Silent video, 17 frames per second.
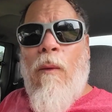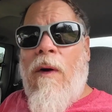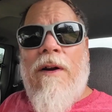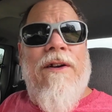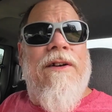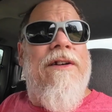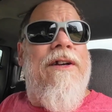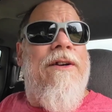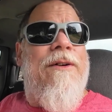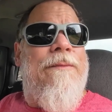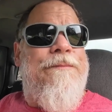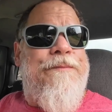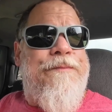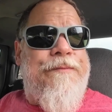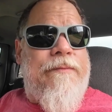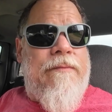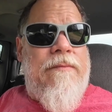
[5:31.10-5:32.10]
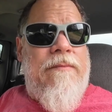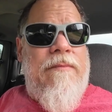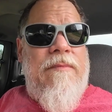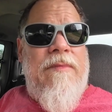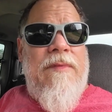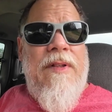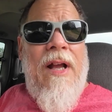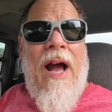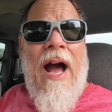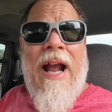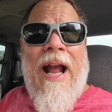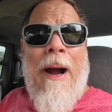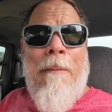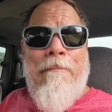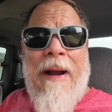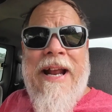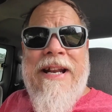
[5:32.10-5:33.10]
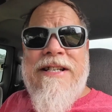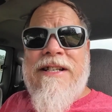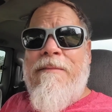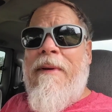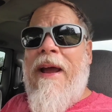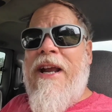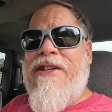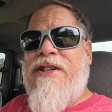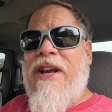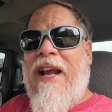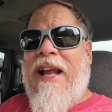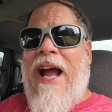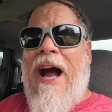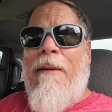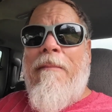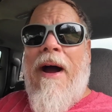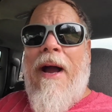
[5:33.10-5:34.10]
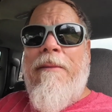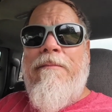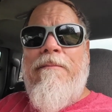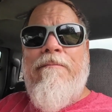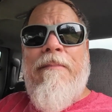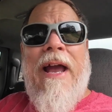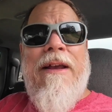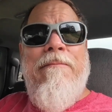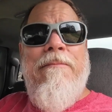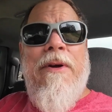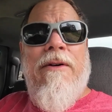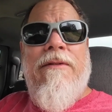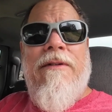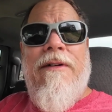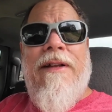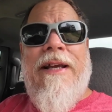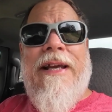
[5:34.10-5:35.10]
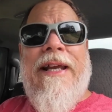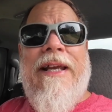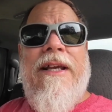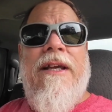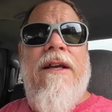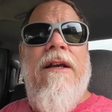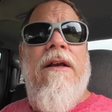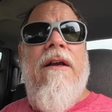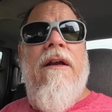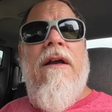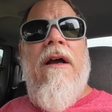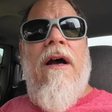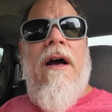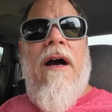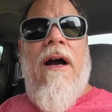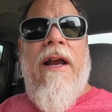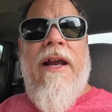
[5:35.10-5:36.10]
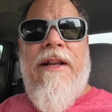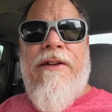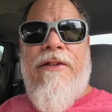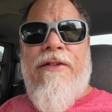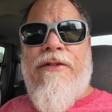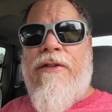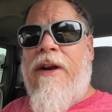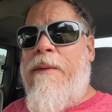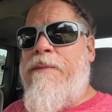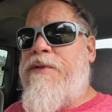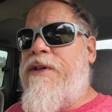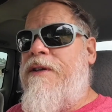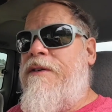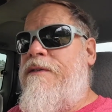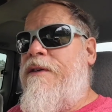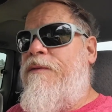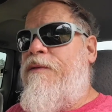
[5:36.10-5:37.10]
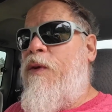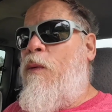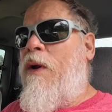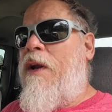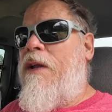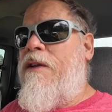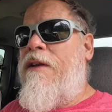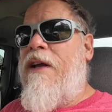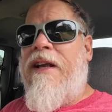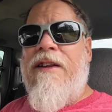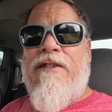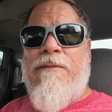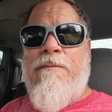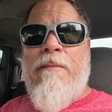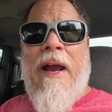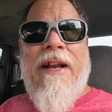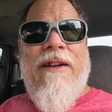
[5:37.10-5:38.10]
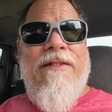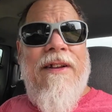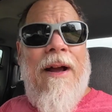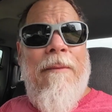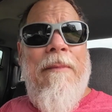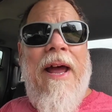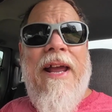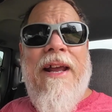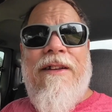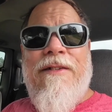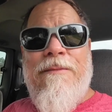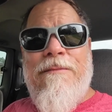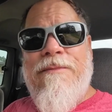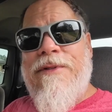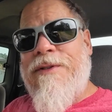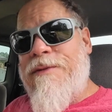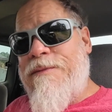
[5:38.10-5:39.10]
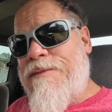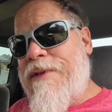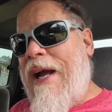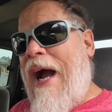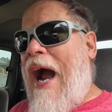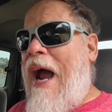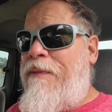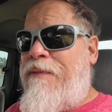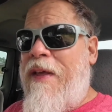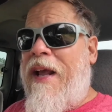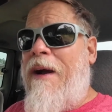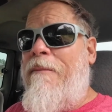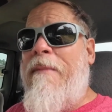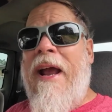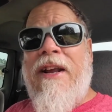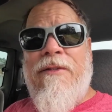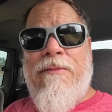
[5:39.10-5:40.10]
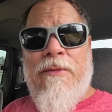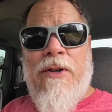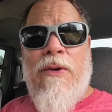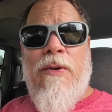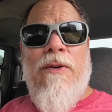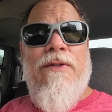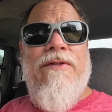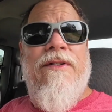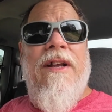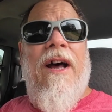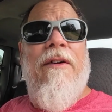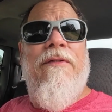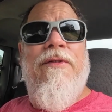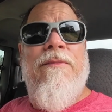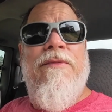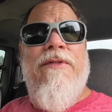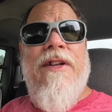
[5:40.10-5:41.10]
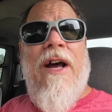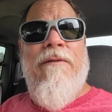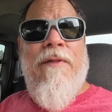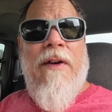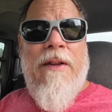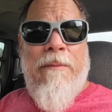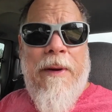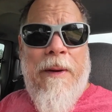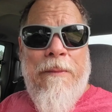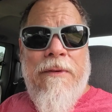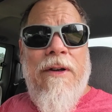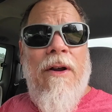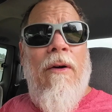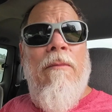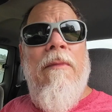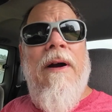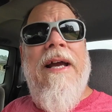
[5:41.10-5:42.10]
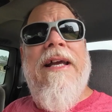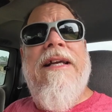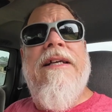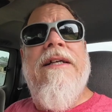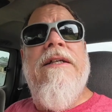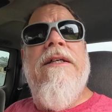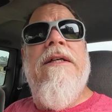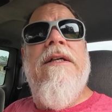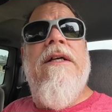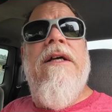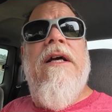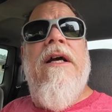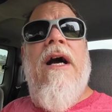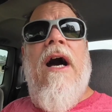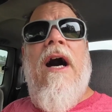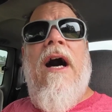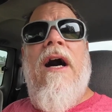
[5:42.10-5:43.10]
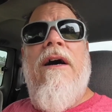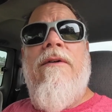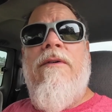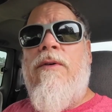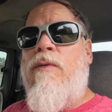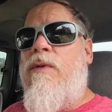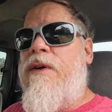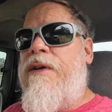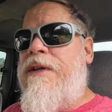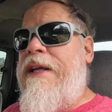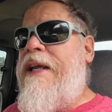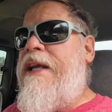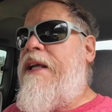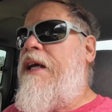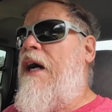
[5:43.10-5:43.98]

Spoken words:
work to do. I got baits to make. Check out my bait building link in the description if you want to look at some baits I make. I think I make some cool stuff, some stuff other people don't make. Neat